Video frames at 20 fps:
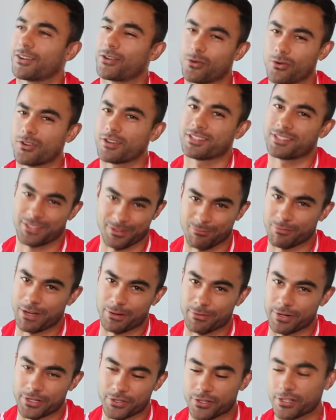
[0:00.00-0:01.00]
Of course,
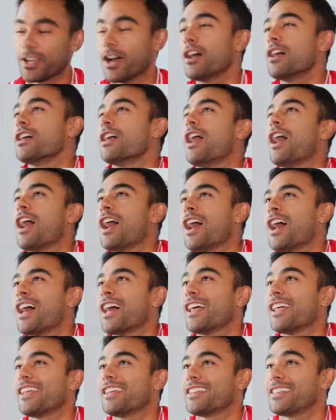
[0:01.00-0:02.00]
Red Ranger. No.
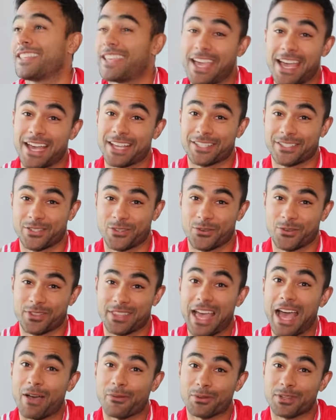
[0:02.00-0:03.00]
Yeah, so
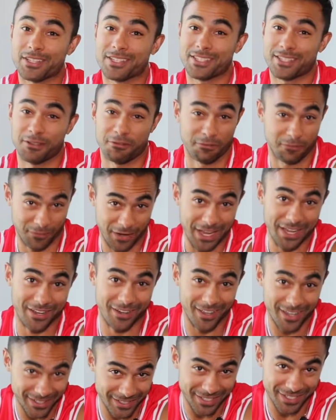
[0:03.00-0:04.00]
that was the
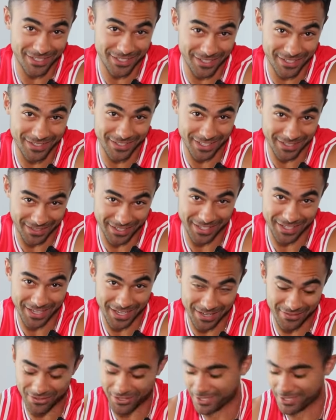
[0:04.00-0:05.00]
fake audition that they gave